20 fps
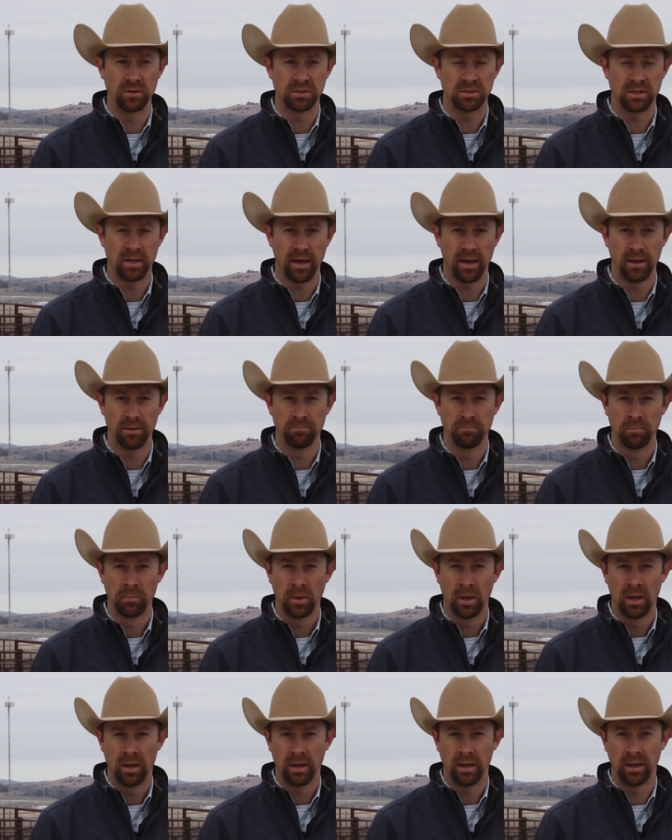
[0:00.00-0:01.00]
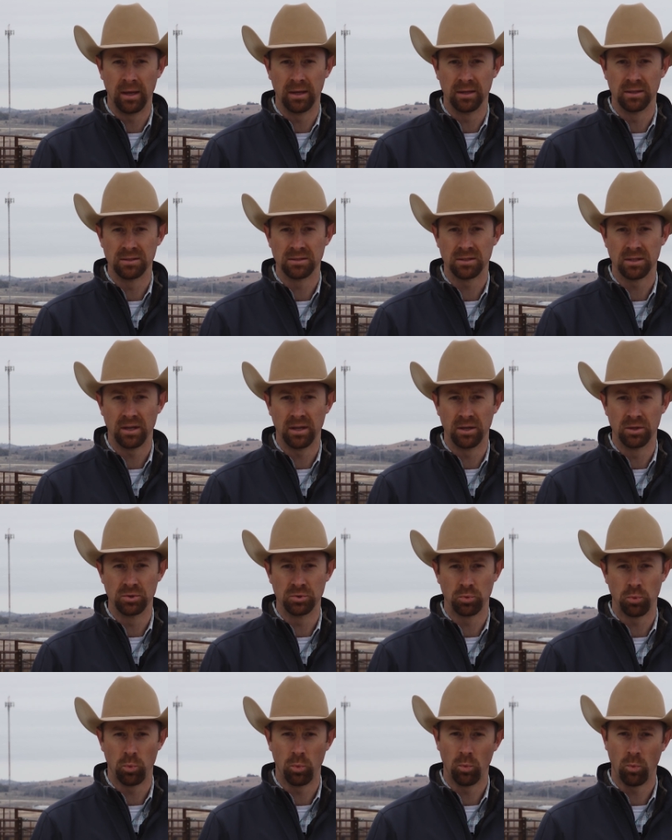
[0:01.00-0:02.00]
the state is,
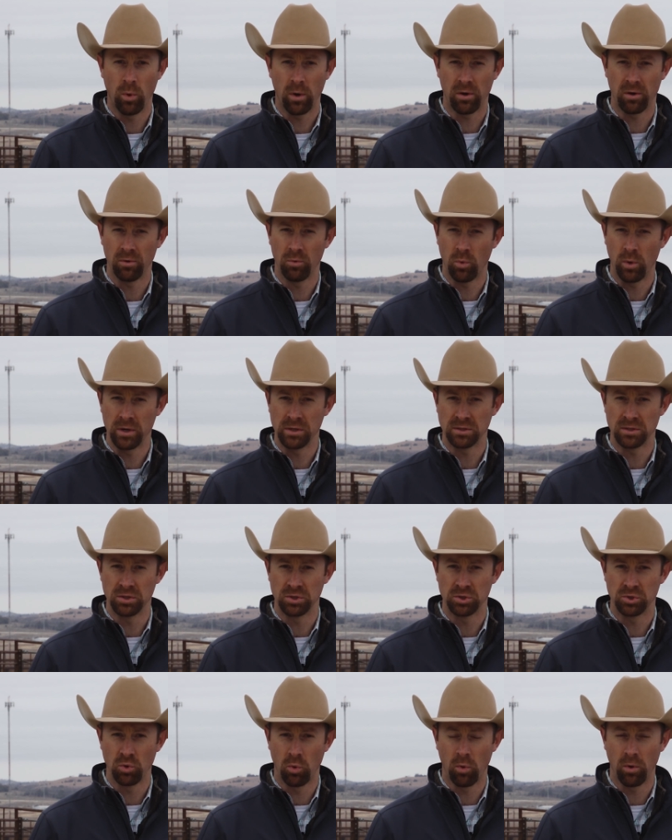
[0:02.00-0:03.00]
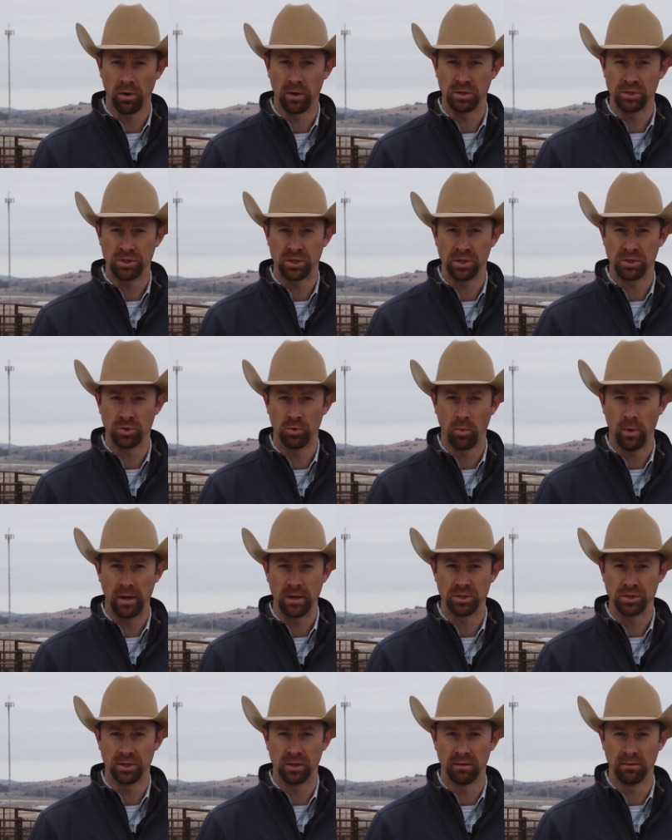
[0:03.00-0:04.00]
is what, are, what is the storage
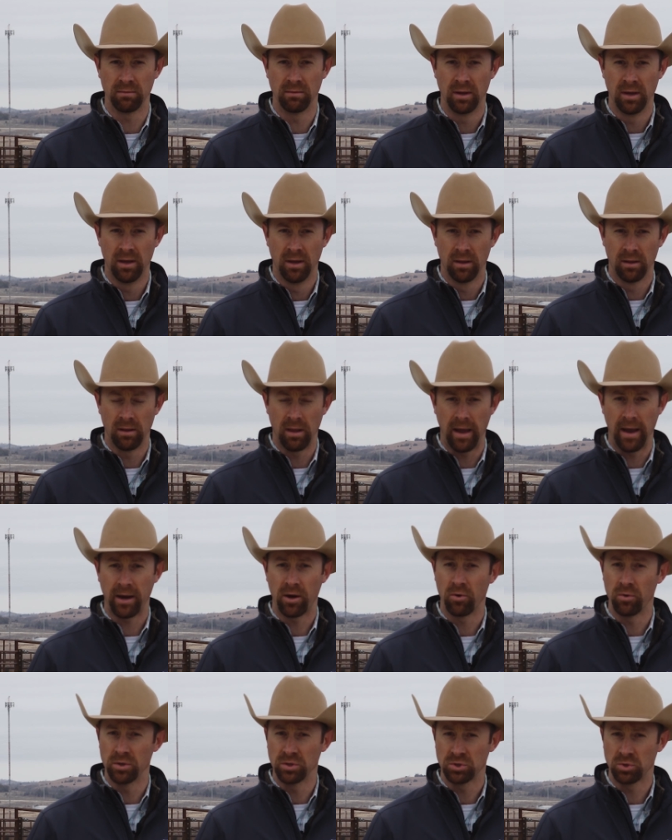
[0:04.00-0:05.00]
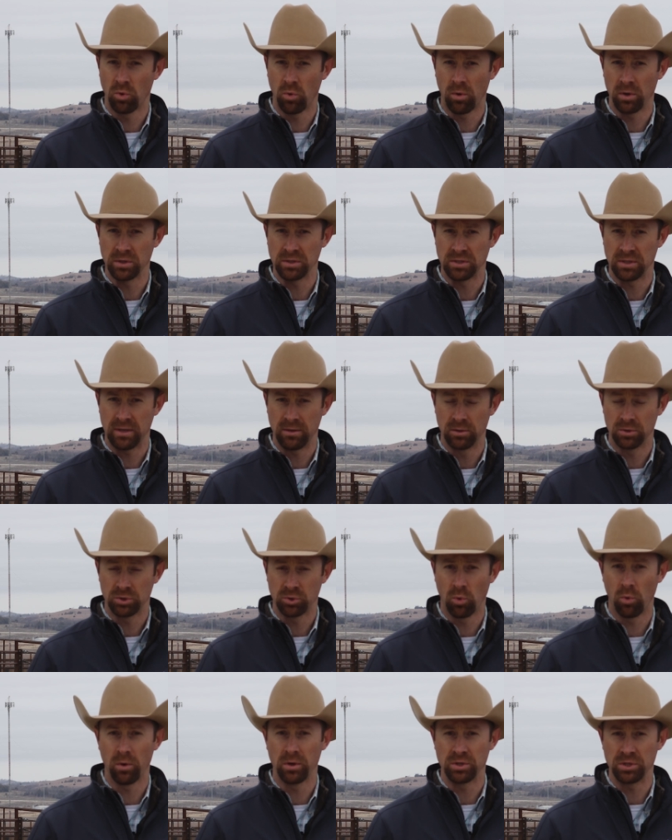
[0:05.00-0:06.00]
situation like or the storage,
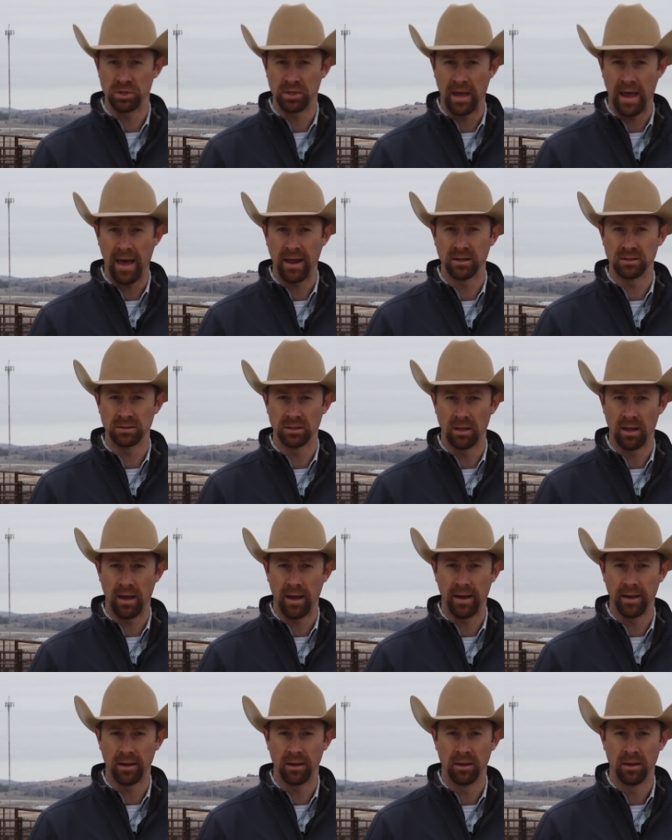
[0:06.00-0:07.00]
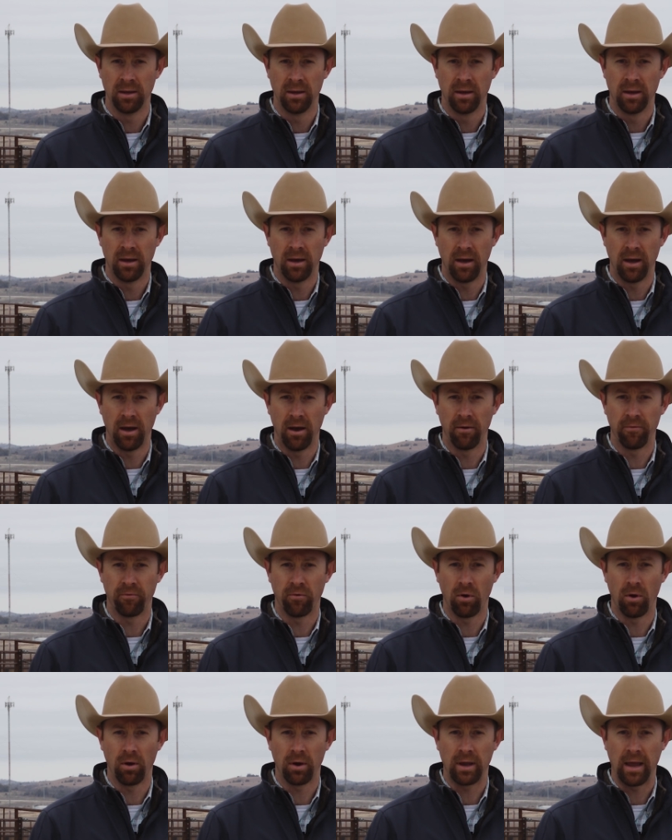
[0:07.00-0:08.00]
storage status like uh,
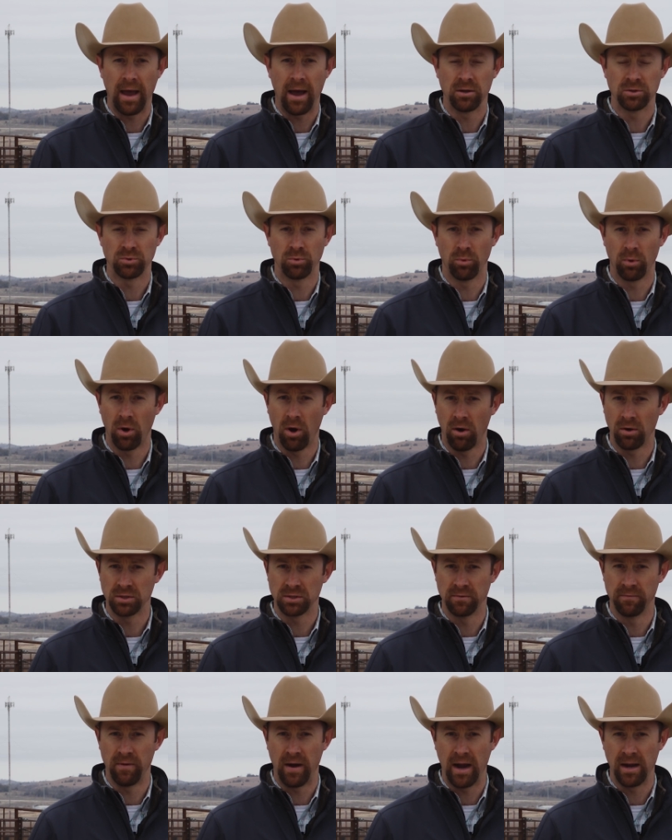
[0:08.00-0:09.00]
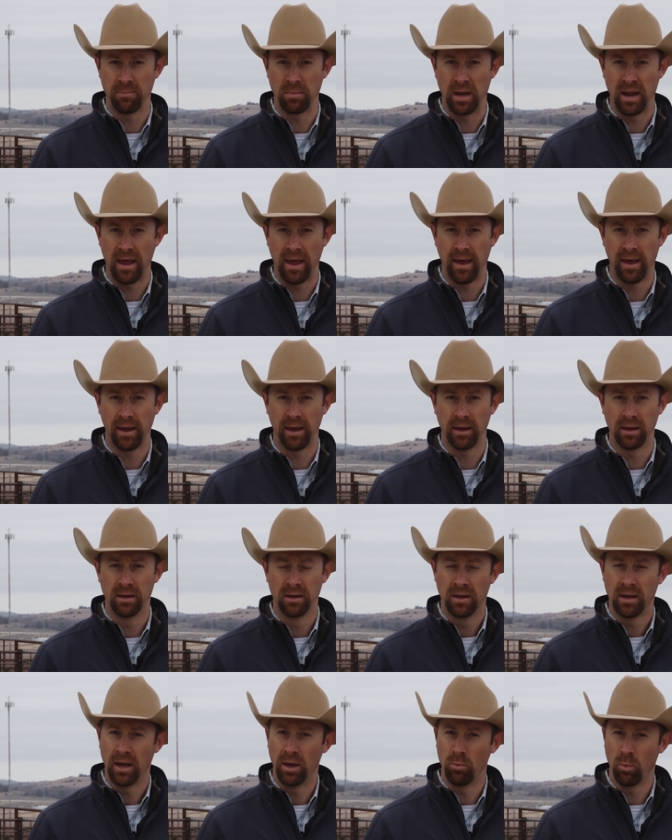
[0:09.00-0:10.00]
for our cows in regards to vitamin A
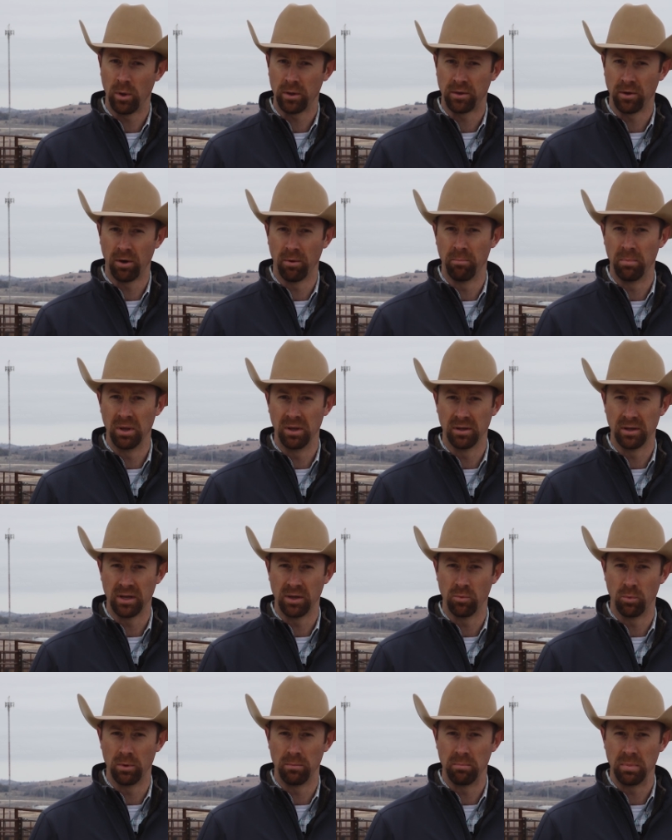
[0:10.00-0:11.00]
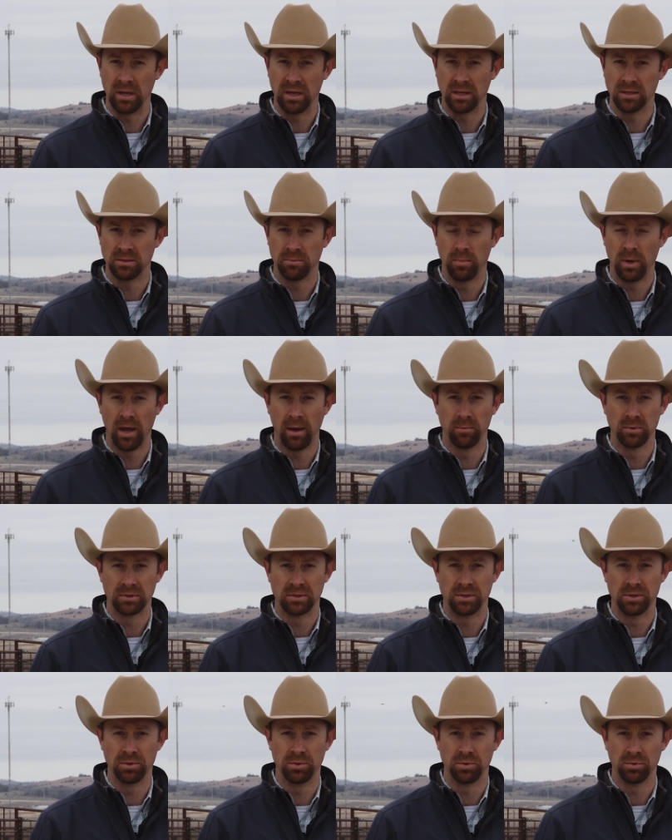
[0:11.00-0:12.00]
and what their ability would be to be able
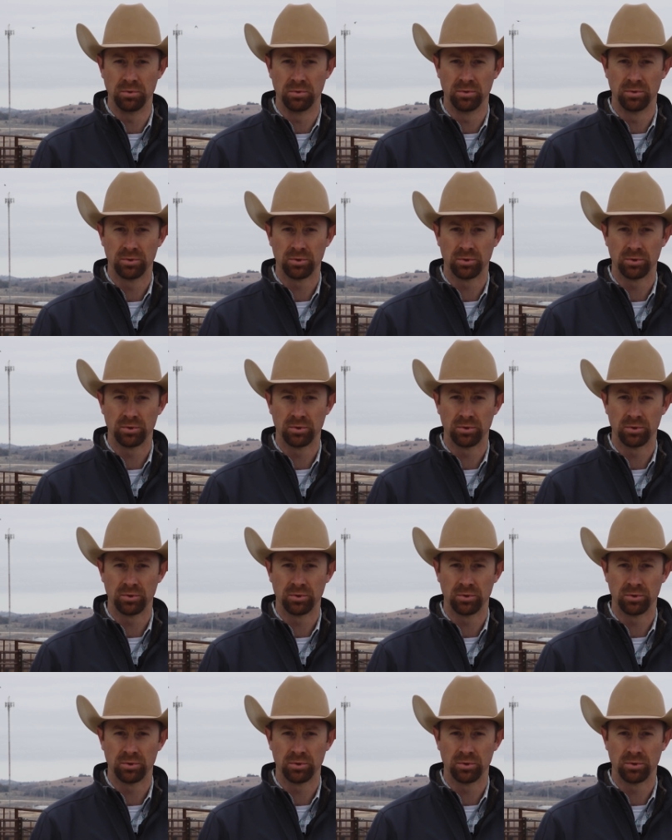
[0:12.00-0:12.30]
to